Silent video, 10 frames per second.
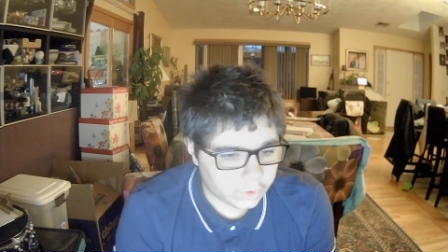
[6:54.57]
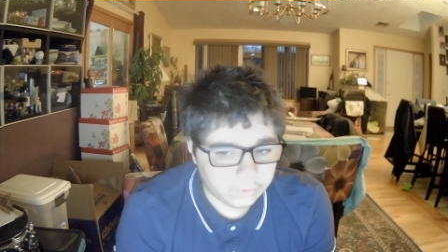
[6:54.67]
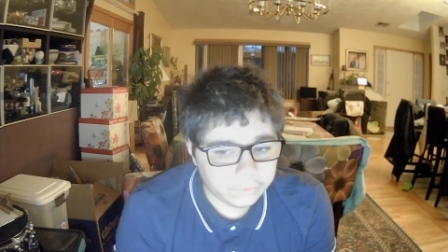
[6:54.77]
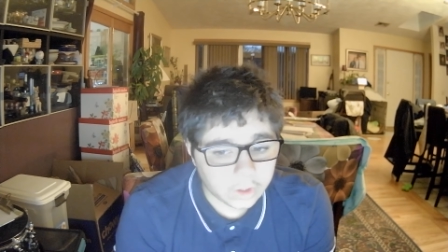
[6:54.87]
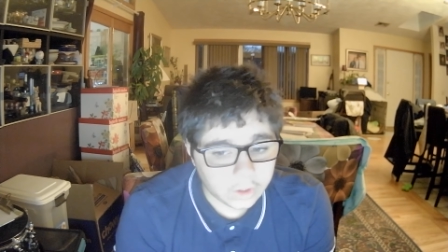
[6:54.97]

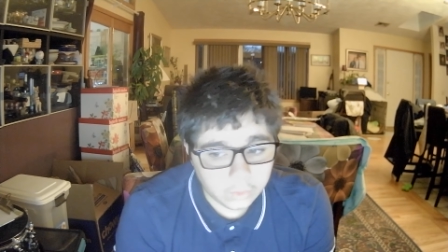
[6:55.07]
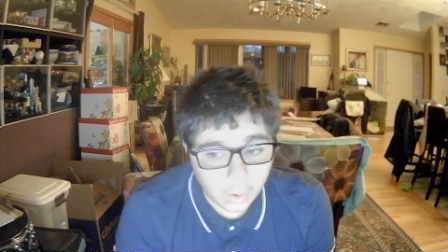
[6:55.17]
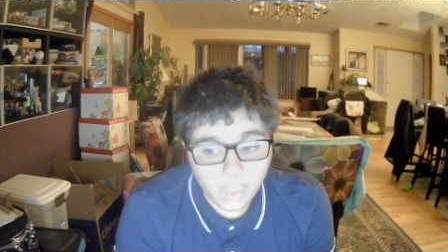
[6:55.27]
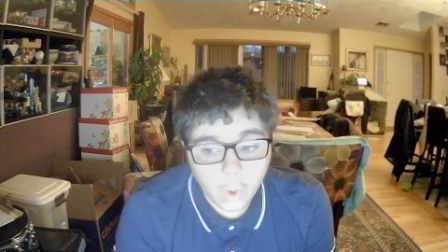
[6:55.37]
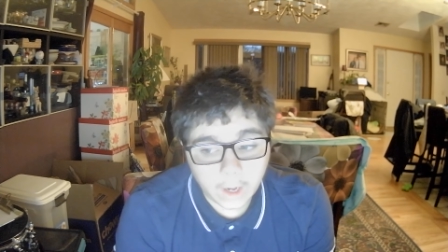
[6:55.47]
Though
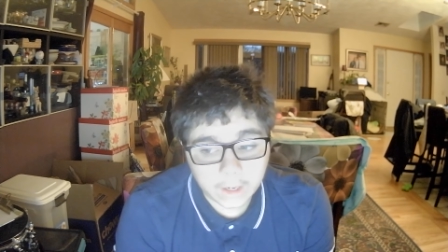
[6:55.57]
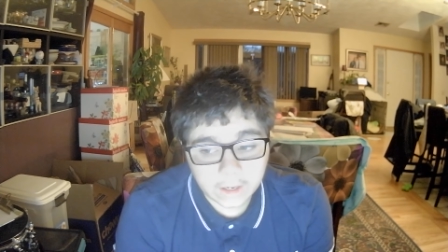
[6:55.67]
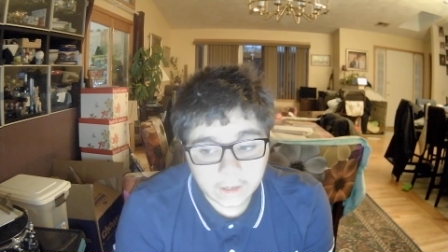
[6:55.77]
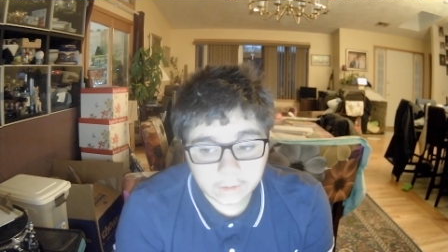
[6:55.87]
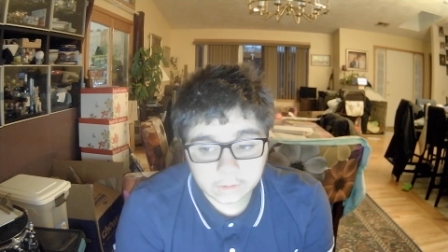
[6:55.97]

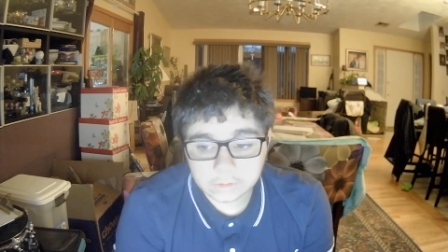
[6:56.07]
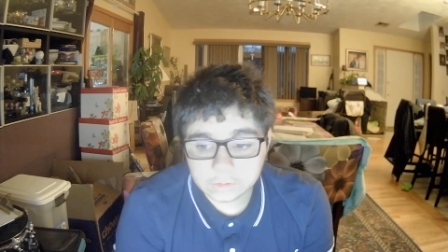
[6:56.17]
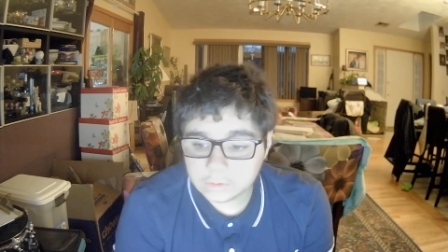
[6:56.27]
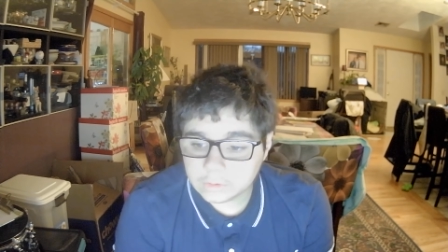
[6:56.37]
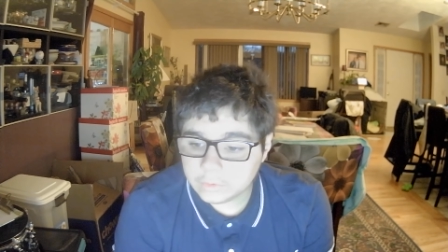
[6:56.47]
working
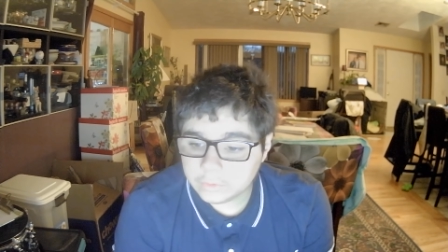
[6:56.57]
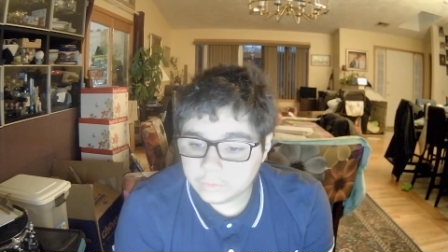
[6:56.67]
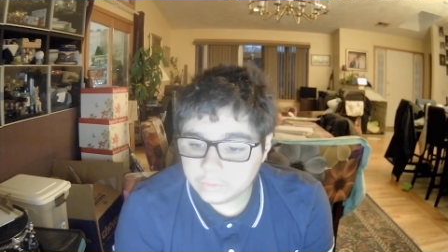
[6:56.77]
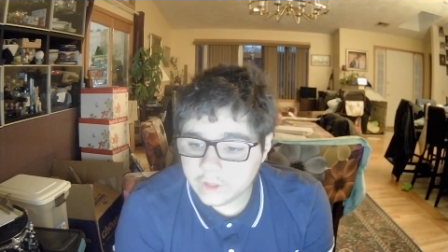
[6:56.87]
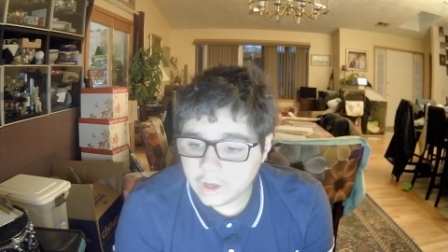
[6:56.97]

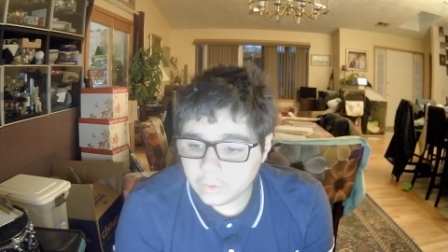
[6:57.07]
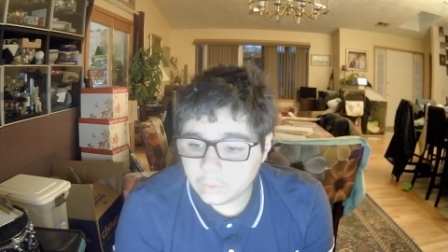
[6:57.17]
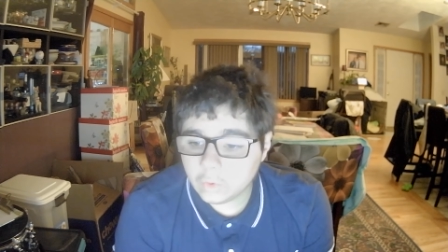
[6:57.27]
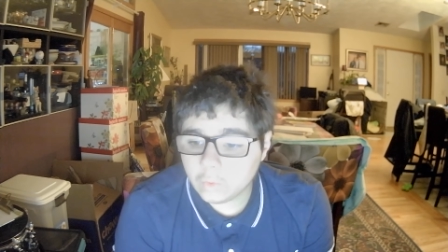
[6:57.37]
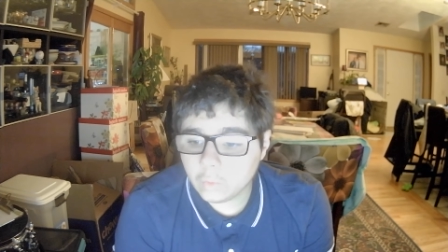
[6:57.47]
though
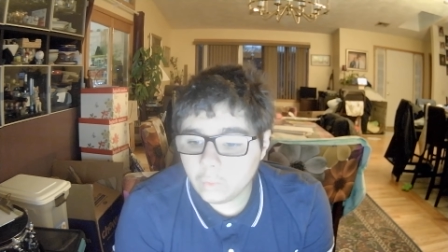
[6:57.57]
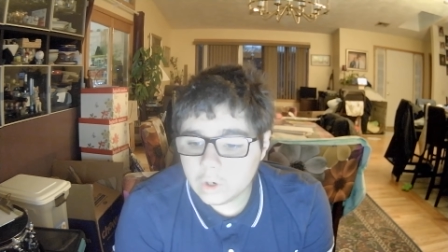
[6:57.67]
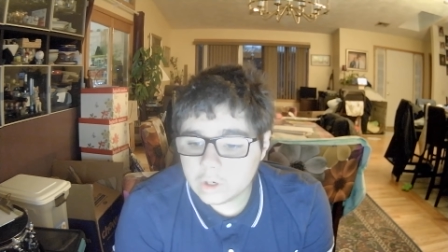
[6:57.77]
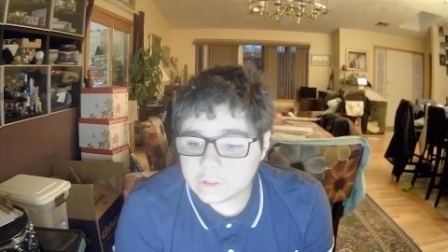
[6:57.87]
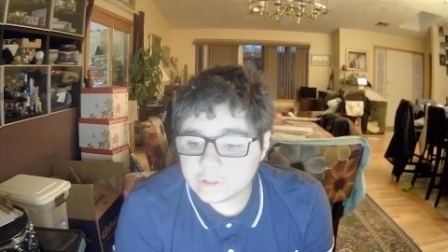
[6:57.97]

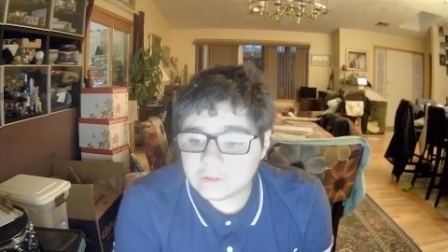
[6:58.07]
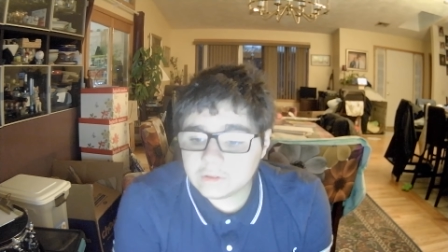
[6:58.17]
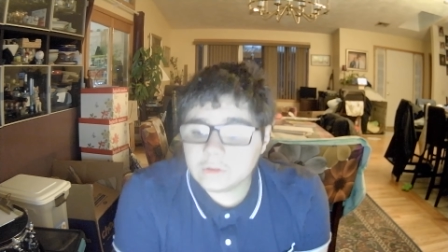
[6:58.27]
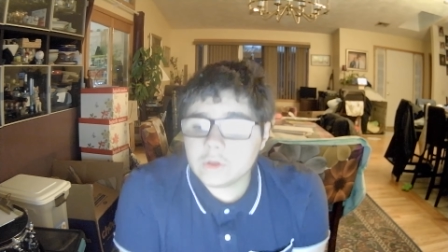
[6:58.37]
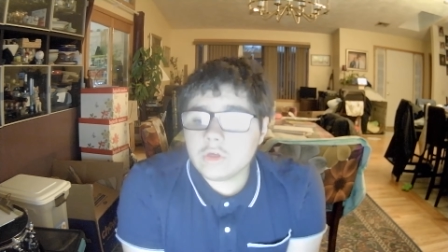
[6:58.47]

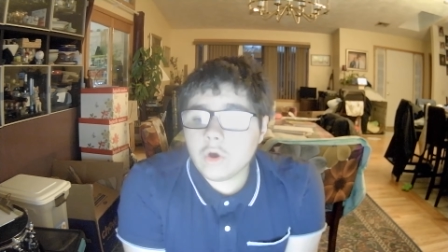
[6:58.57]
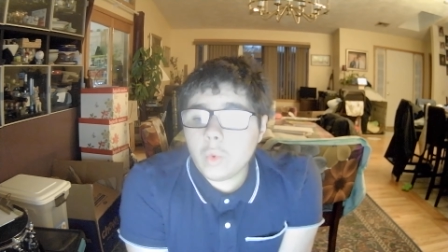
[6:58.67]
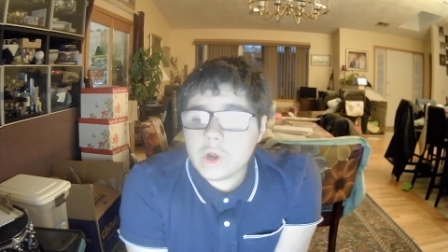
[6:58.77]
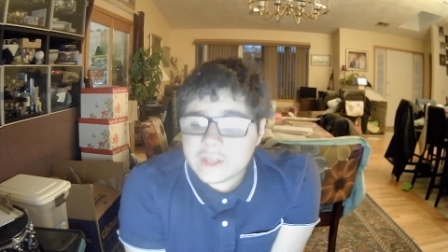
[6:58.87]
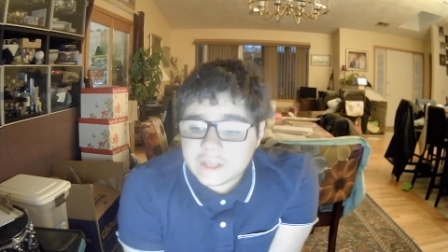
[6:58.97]

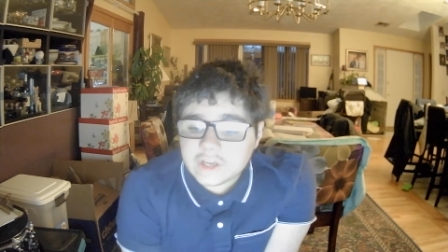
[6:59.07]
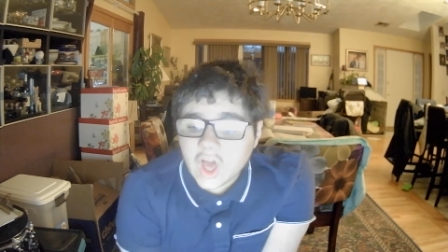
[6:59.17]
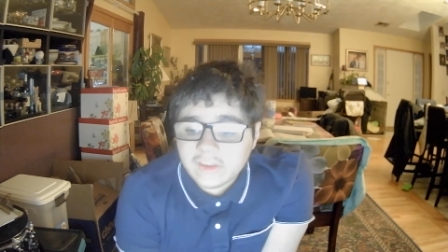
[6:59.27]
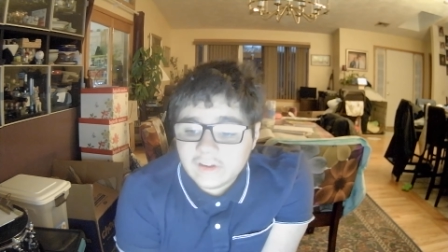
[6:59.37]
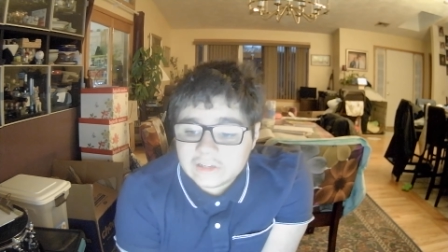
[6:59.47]
working
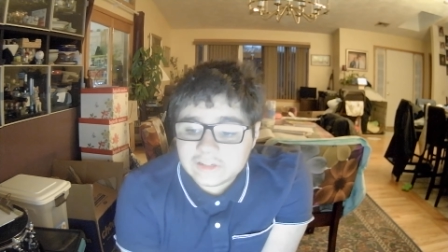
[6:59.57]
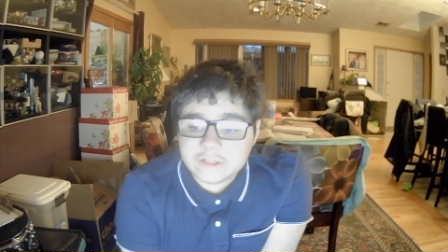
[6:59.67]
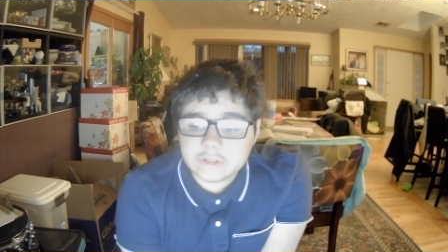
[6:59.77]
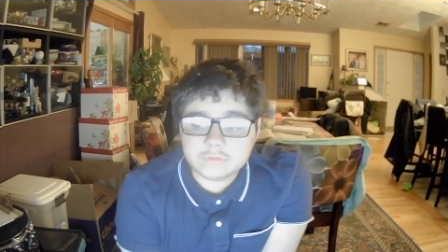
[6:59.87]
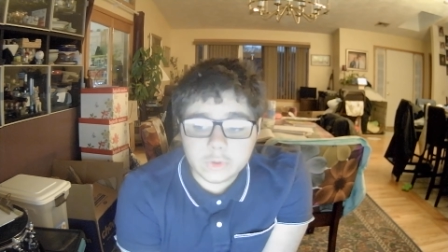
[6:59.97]
tirelessly
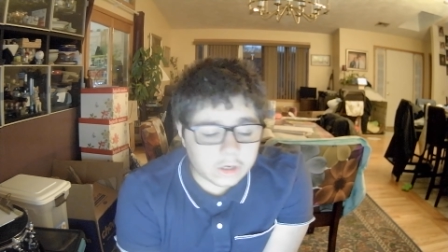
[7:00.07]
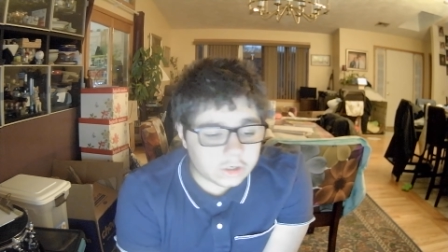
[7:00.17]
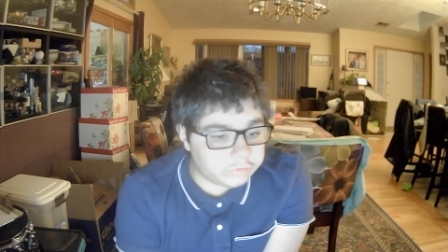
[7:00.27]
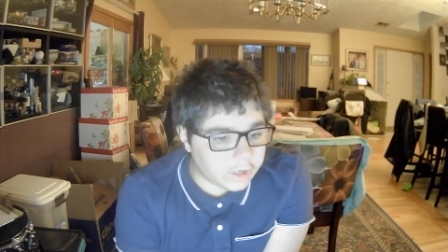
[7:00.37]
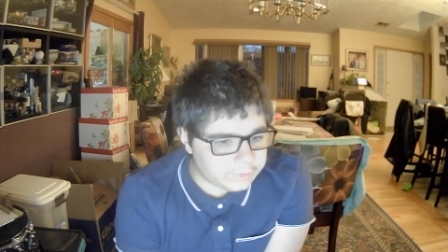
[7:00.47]
to root out
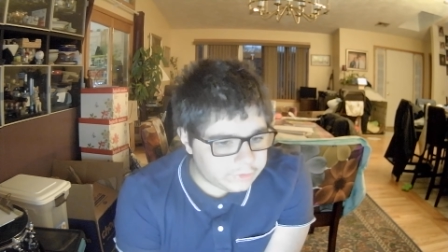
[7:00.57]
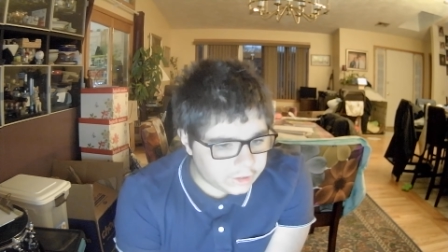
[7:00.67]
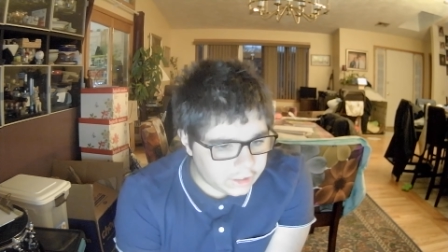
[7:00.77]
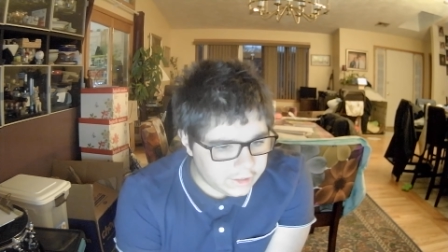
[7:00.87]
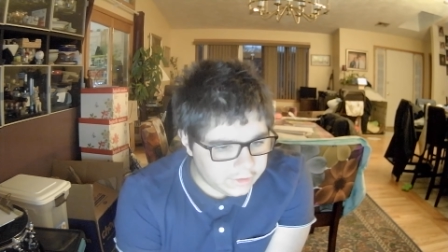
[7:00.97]
corruption in his